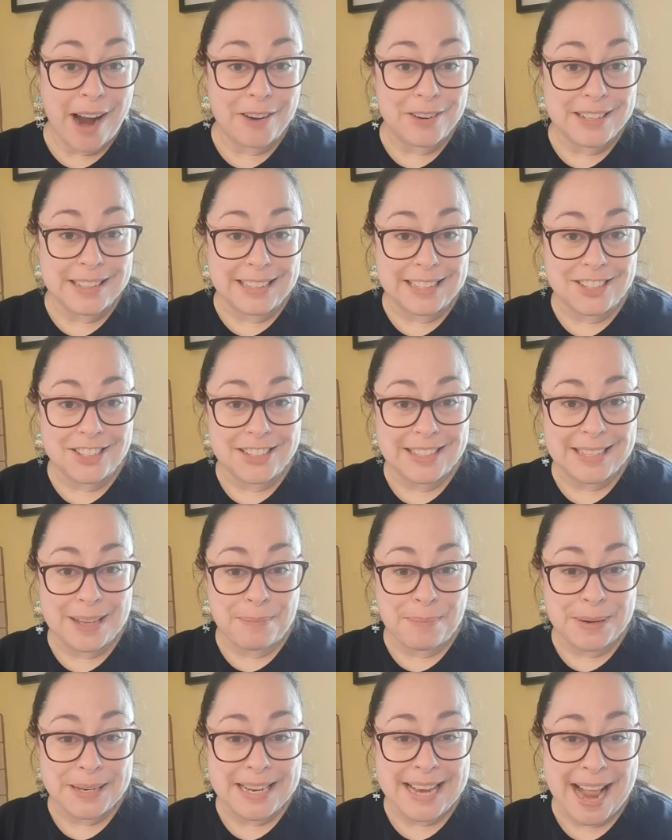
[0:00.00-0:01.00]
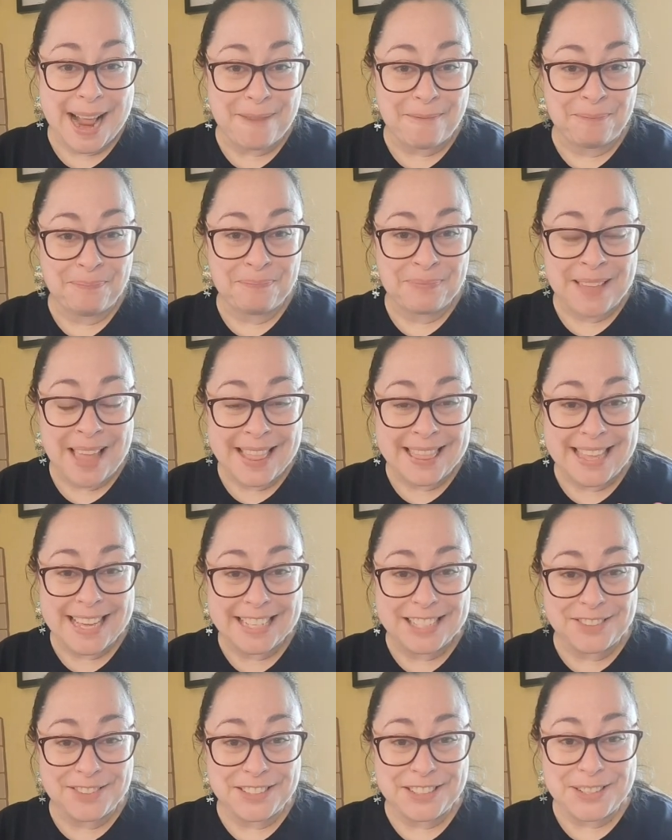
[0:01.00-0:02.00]
our delicious supper tonight.
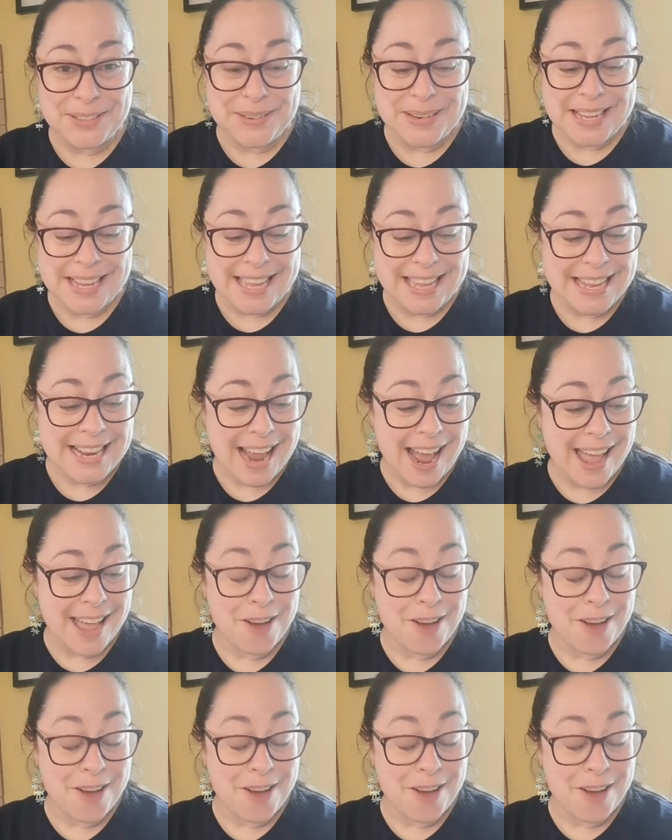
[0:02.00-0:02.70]
Thanks for tuning in.